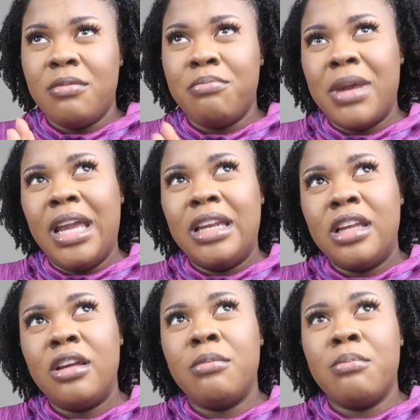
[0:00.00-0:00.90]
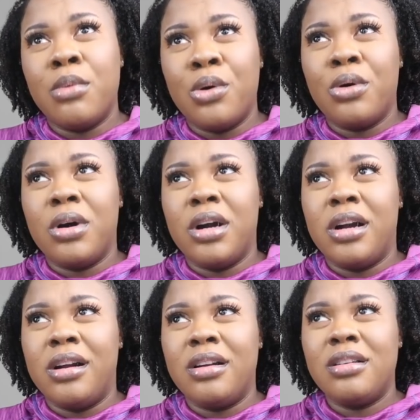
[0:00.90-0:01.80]
made him
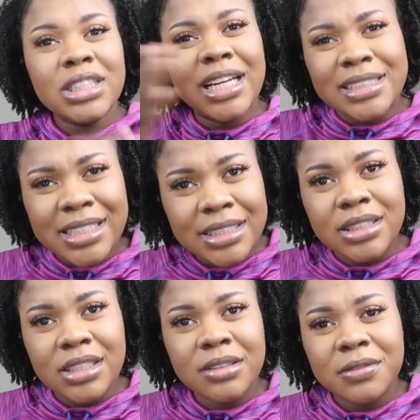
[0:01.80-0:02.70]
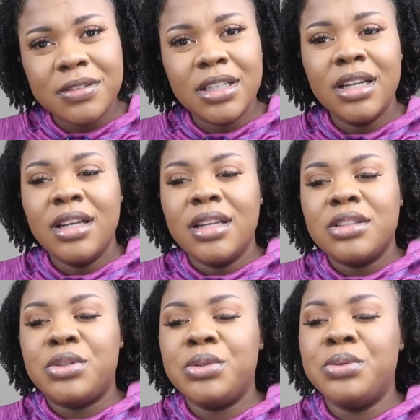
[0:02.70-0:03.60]
more attentive
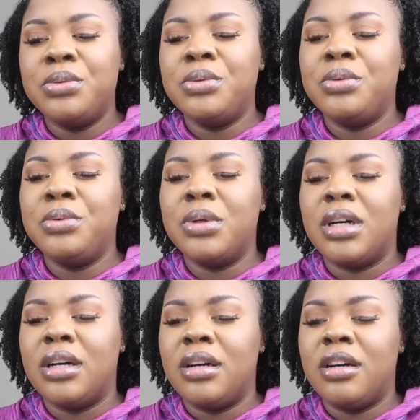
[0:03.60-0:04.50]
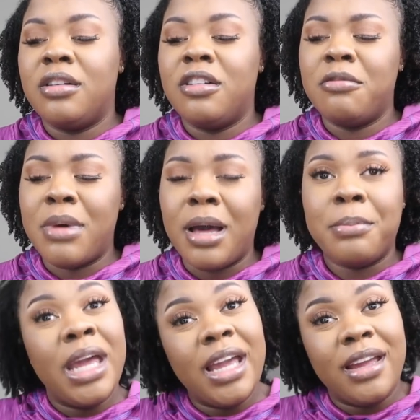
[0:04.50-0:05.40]
to uh, my
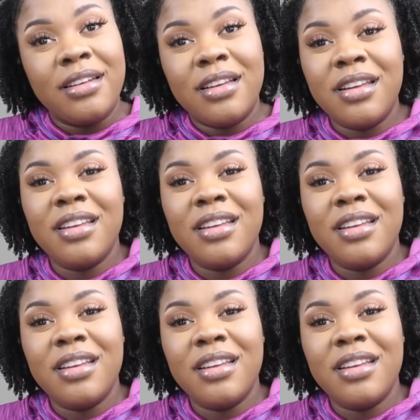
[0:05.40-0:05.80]
pain,